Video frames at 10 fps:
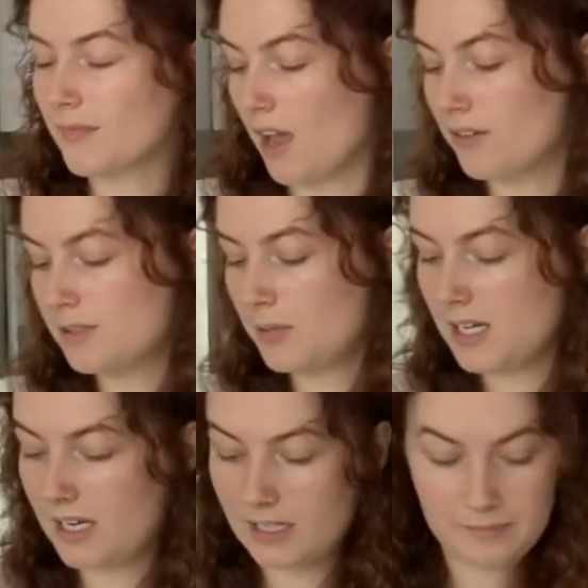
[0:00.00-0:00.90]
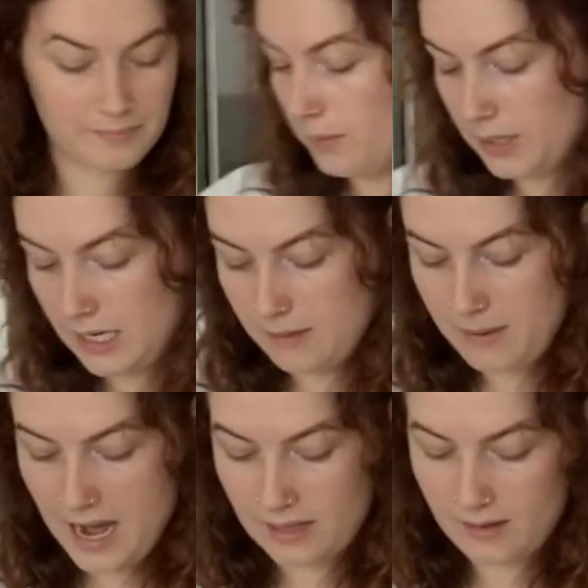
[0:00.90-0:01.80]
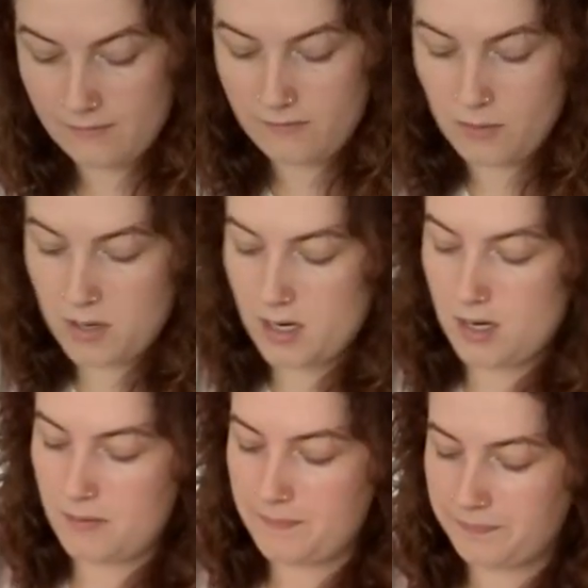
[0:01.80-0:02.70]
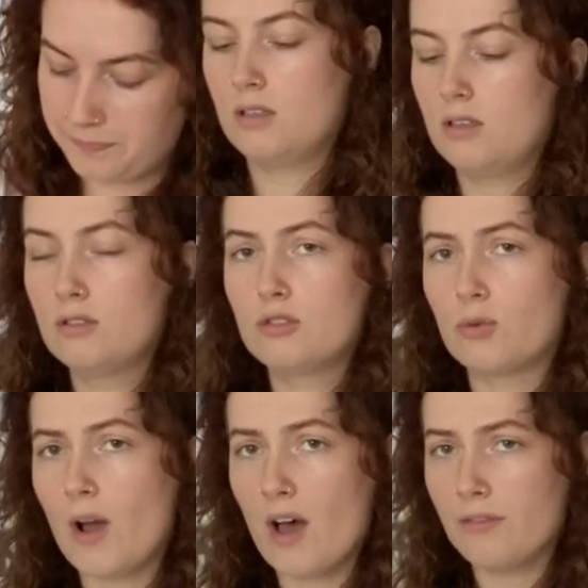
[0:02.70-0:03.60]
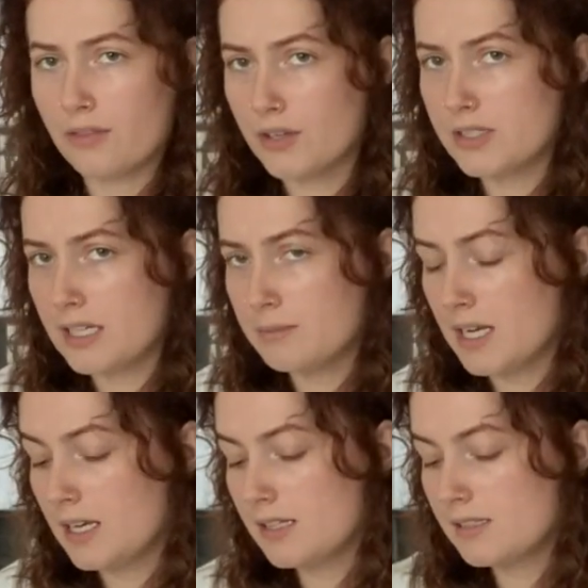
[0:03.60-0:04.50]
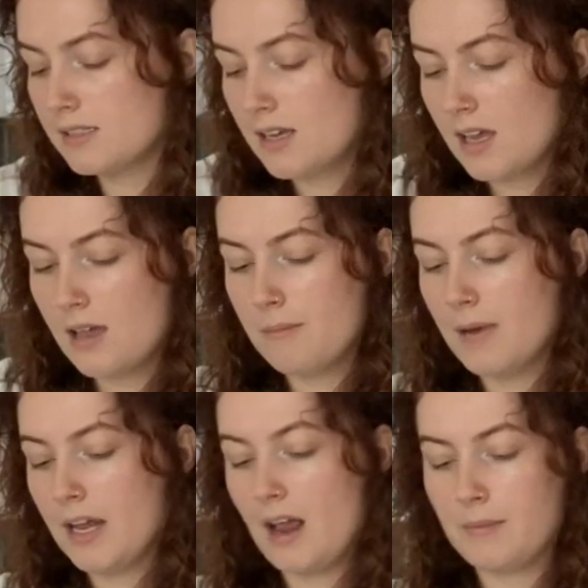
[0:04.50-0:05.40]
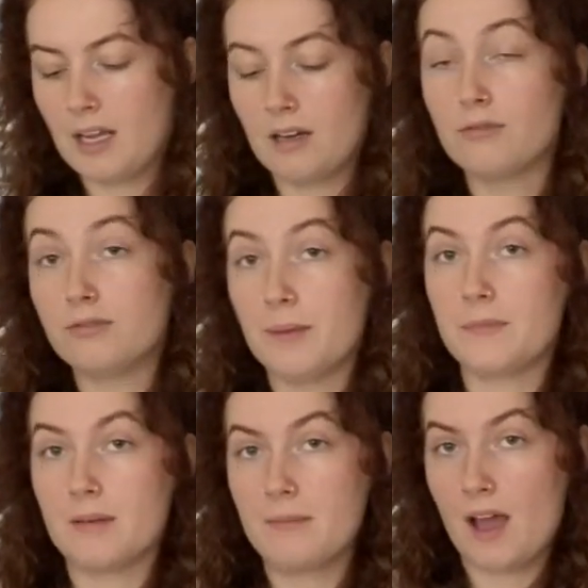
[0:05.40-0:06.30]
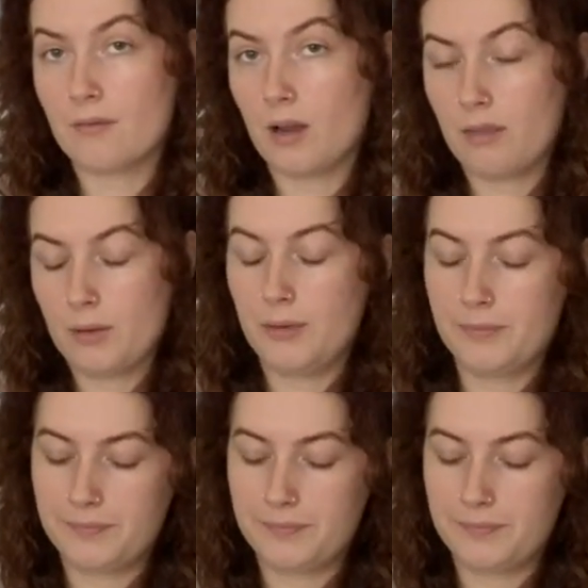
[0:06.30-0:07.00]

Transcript: Oven's preheated. We're gonna bake them for 12, 13 minutes, but I'm gonna flip them halfway through.